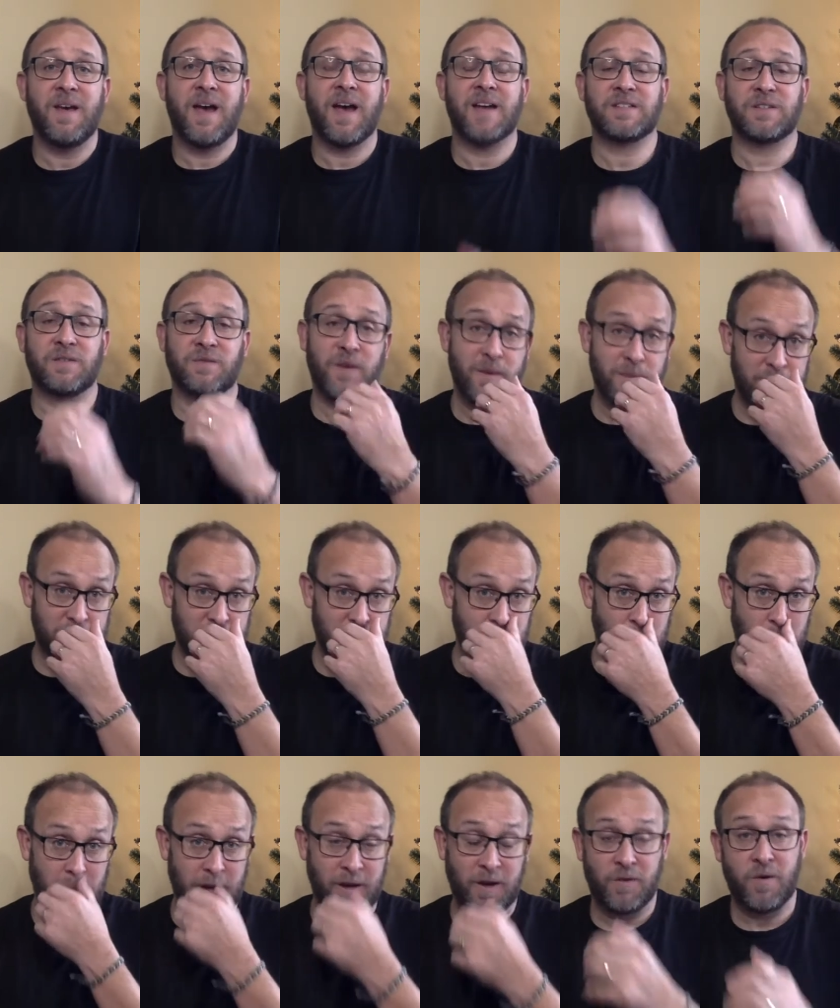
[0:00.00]
As the famous
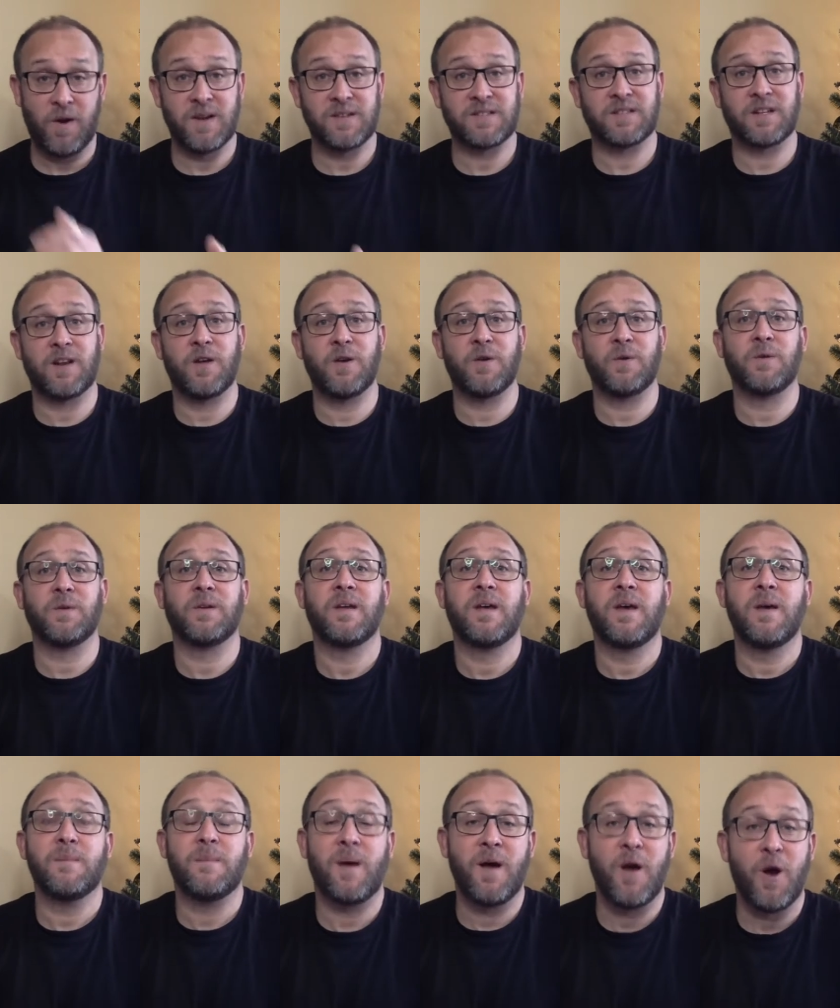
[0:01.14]
song, In Christ Alone,
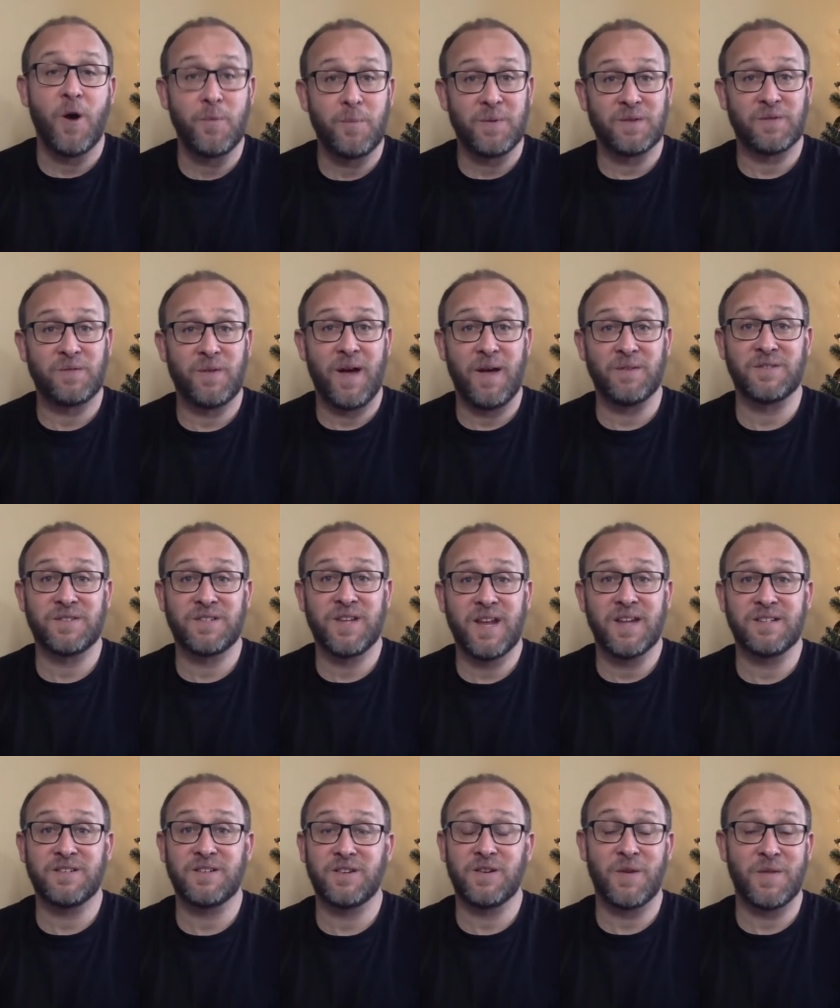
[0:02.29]
My Hope is Found,
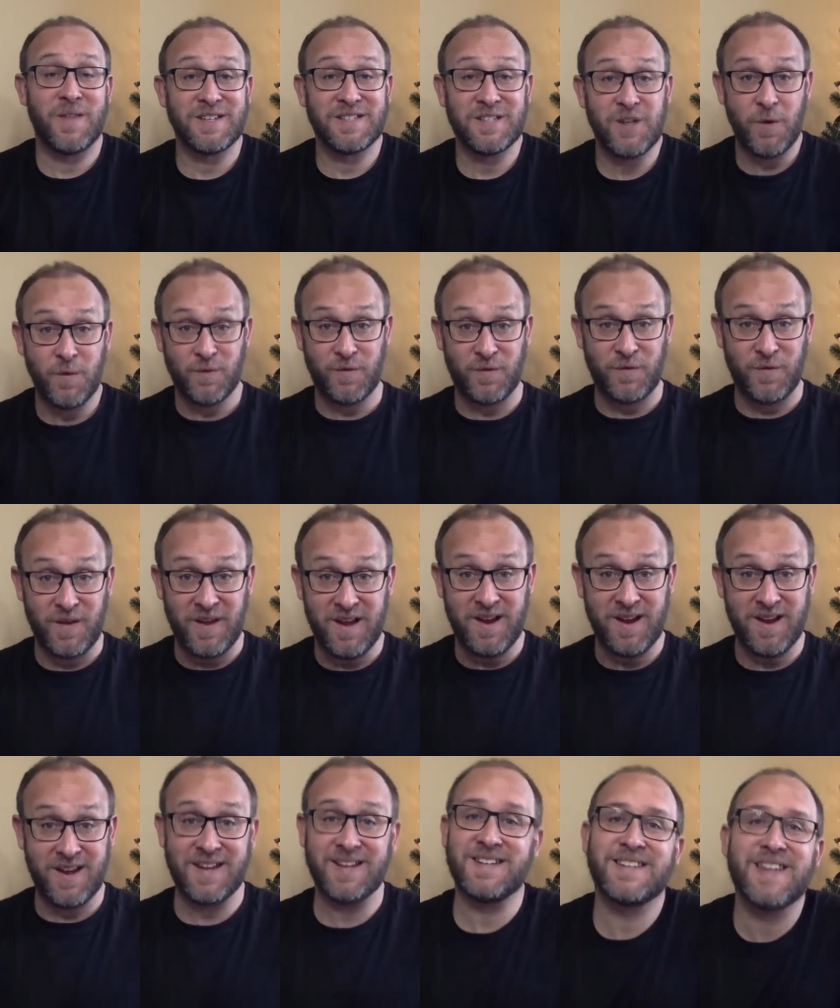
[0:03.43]
says, you know, there's no fear
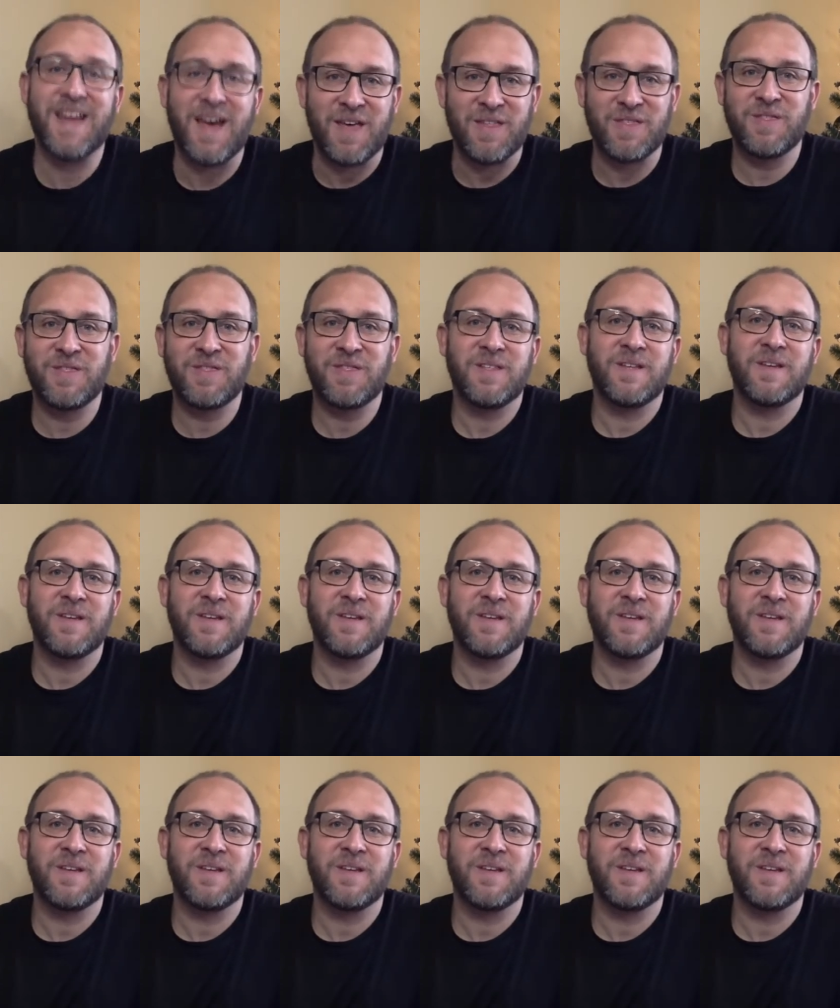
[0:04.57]
in death.